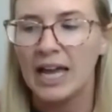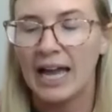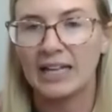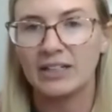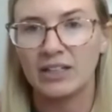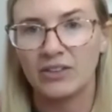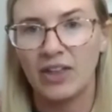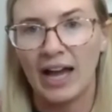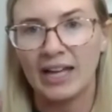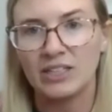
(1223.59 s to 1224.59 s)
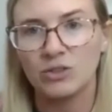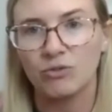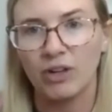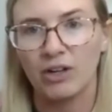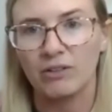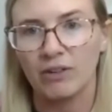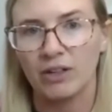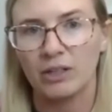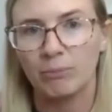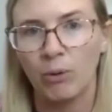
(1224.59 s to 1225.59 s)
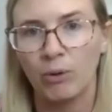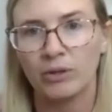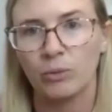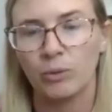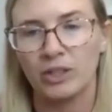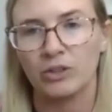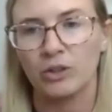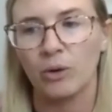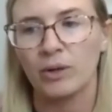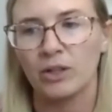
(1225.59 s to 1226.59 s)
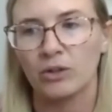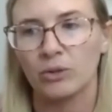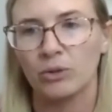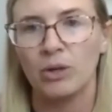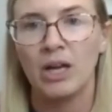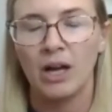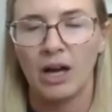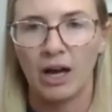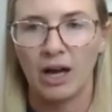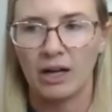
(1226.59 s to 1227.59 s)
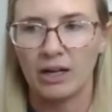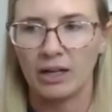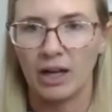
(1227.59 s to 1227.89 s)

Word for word: and that is very very important when you're going through uh,